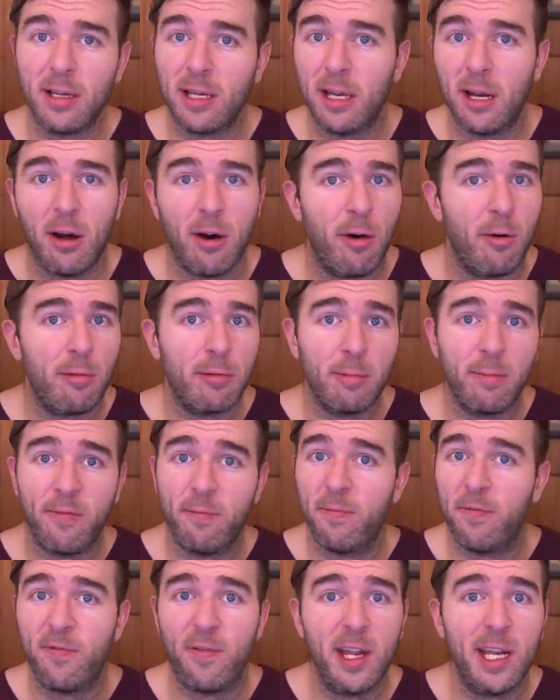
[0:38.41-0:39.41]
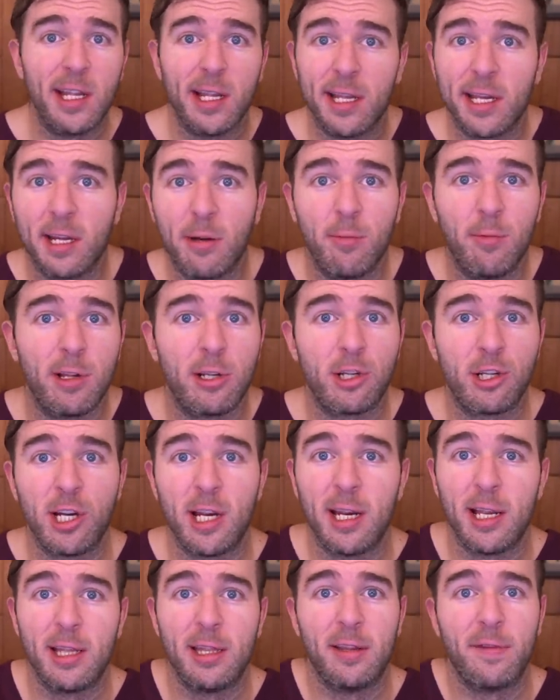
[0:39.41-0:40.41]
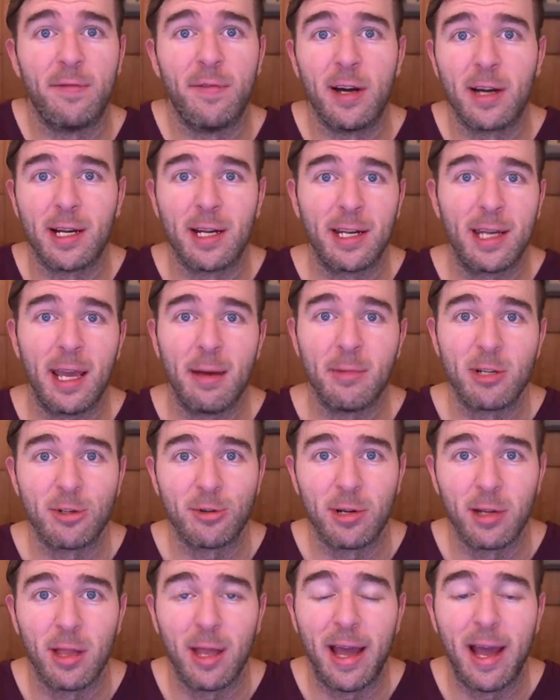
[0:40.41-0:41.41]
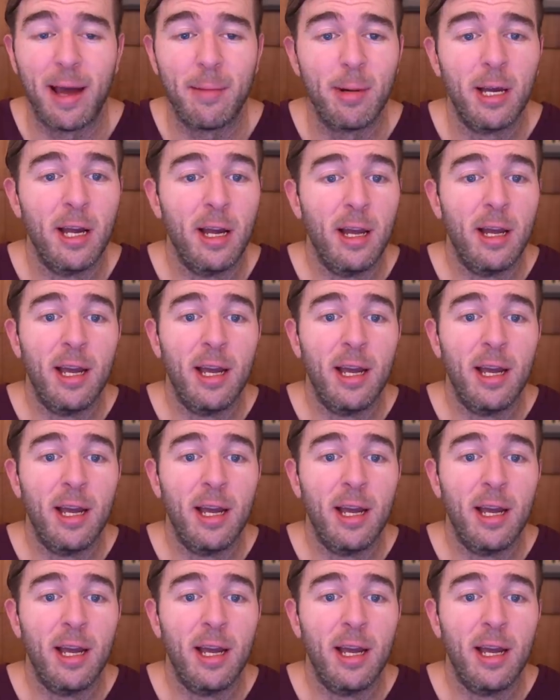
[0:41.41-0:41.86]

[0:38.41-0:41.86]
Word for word: you know, fiddling with shit in the fucking chemistry lab